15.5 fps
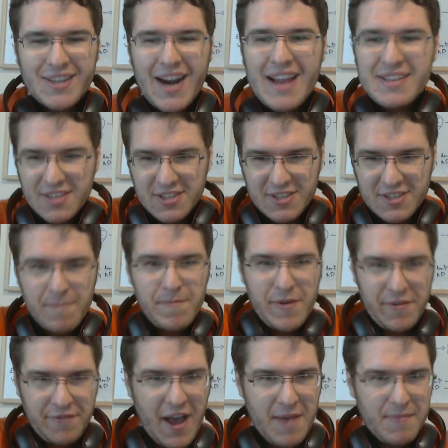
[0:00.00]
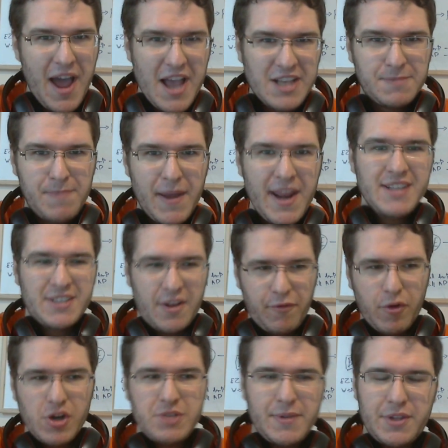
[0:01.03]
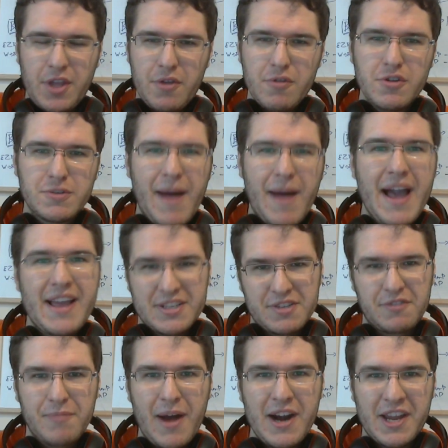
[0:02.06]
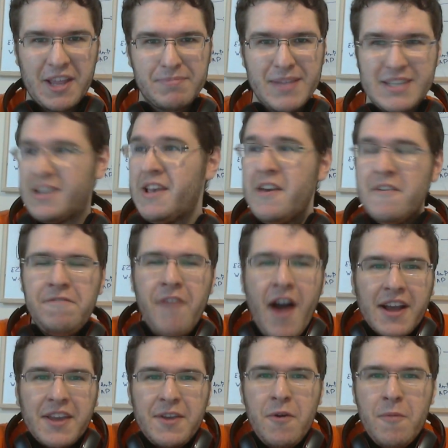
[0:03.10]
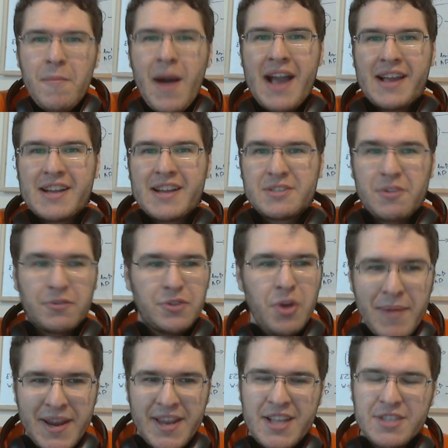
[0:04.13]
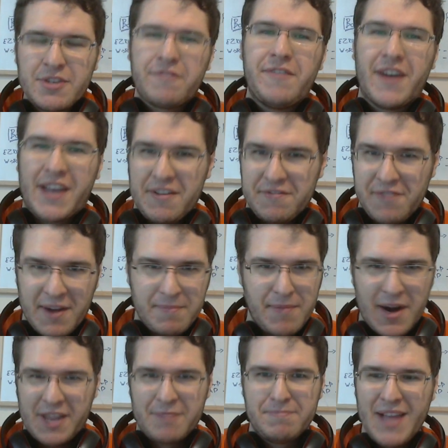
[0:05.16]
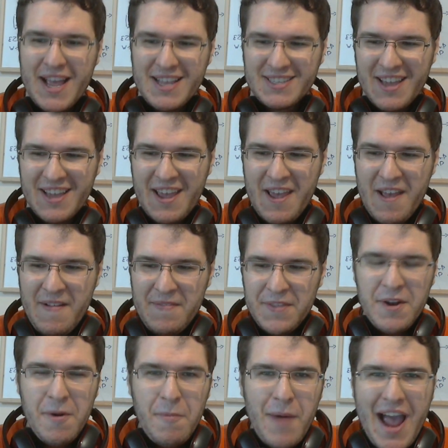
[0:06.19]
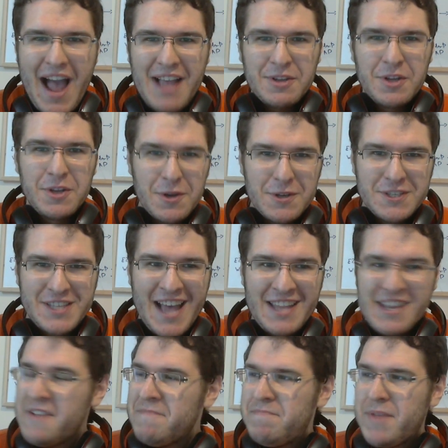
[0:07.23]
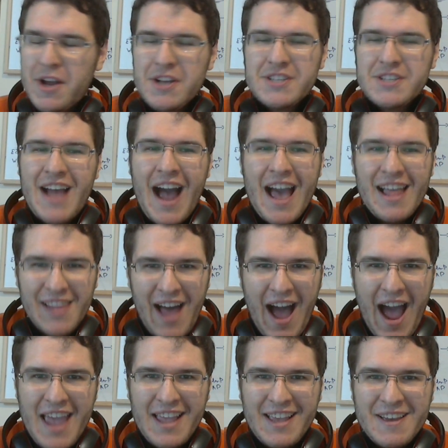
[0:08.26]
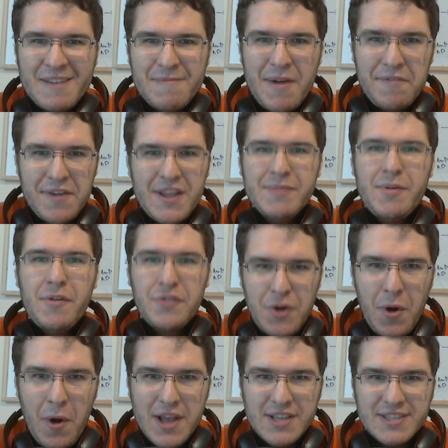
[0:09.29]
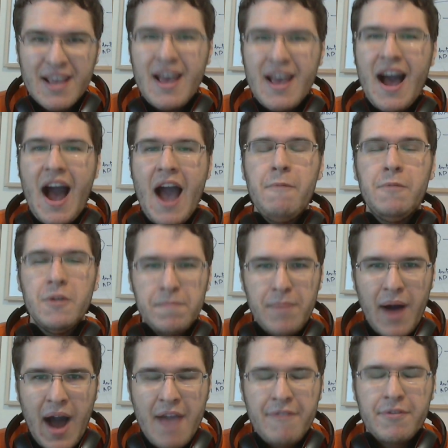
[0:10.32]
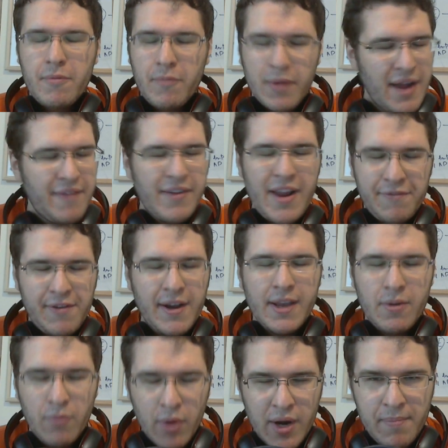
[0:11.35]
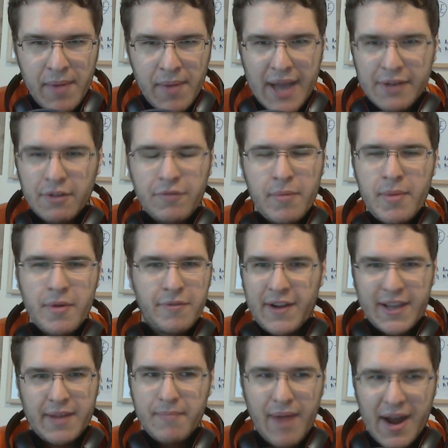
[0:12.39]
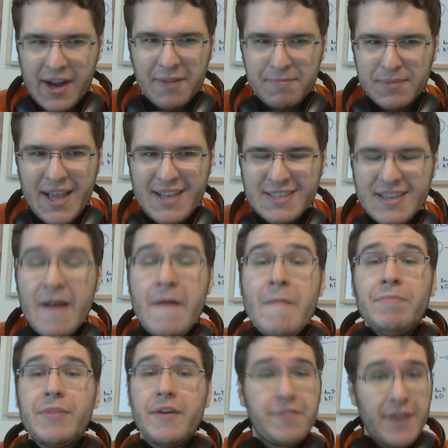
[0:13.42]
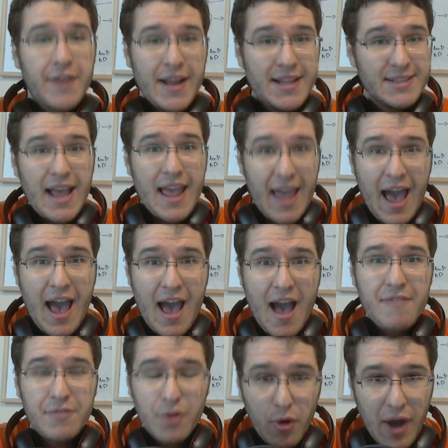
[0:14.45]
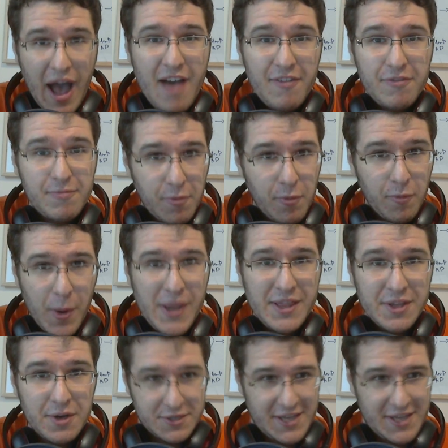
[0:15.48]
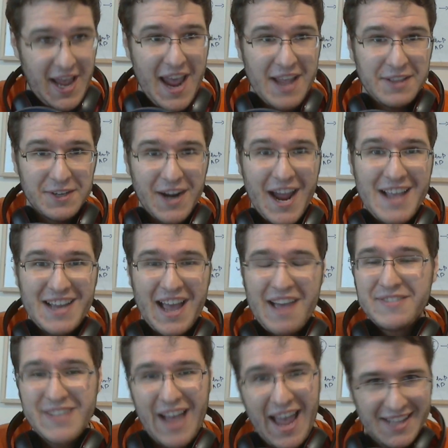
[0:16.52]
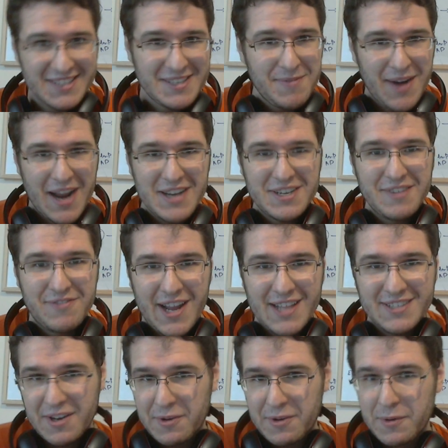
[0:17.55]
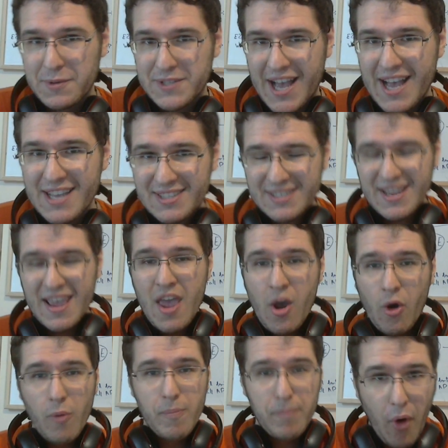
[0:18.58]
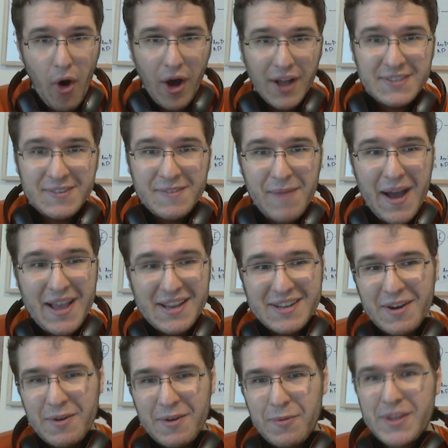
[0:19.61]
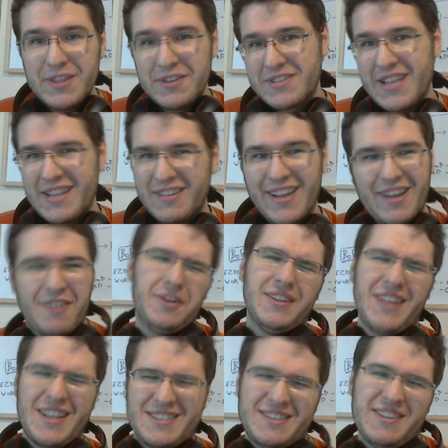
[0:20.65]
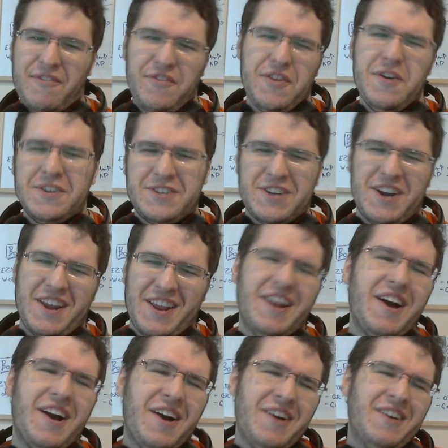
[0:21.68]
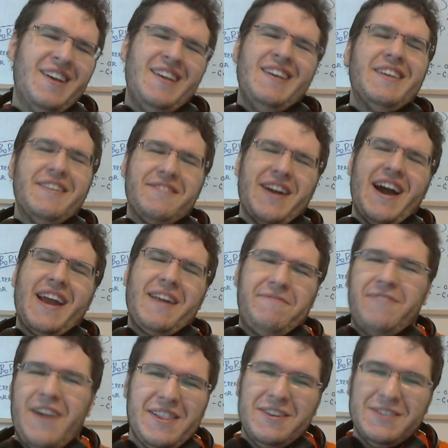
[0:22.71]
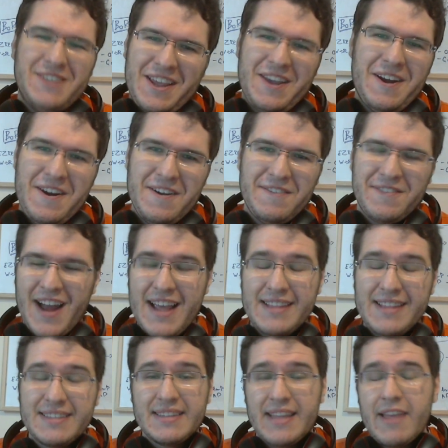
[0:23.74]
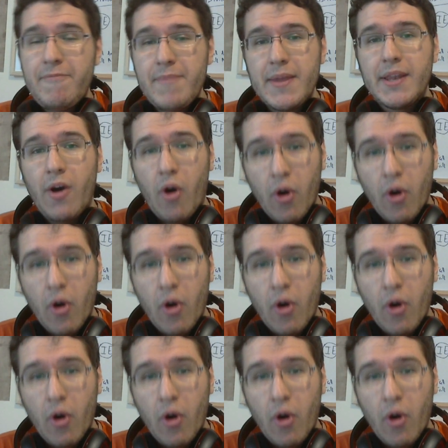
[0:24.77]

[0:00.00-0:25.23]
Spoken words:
tries to simplify my experience and force me to use Microsoft Marketplace. Fuck you, Microsoft. Nobody needs your fucking Marketplace. You know why I don't use that? Because I like my freedom of choice. I will buy from whatever I fucking want to buy, not from your fucking marketplace. The friends I have who have Windows 8, alright? I had some Russian friends, enthusiasts, who bought my Windows 8. They're like, well, it's the future, you know? You've got to follow the curve, right? They've been